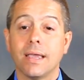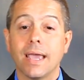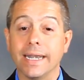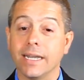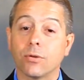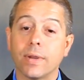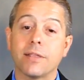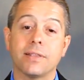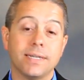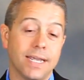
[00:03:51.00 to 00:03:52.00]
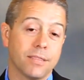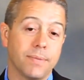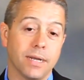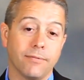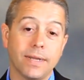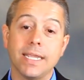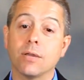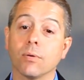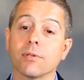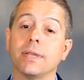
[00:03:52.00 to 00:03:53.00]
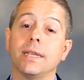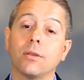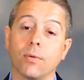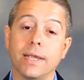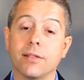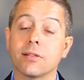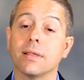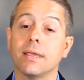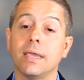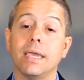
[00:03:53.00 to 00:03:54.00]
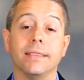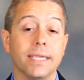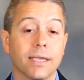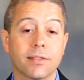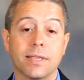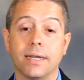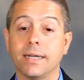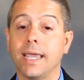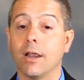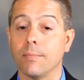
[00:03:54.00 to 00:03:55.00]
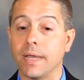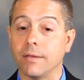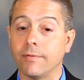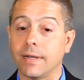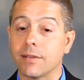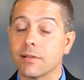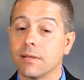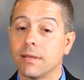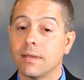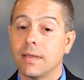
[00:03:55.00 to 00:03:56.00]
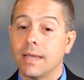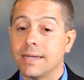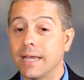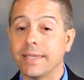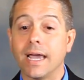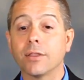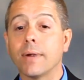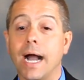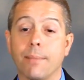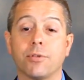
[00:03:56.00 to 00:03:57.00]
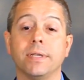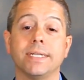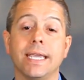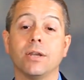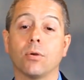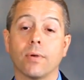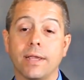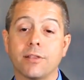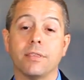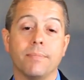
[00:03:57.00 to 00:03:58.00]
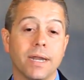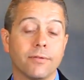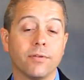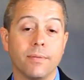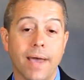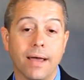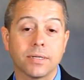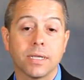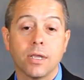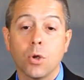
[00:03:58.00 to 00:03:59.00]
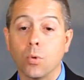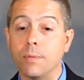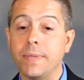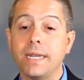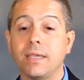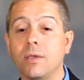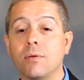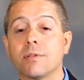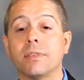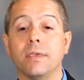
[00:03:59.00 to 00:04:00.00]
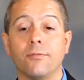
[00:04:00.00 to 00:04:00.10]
An increase in death benefit equals an increase in the extended care benefits. Now, the other option to increase the benefit amount would be to use the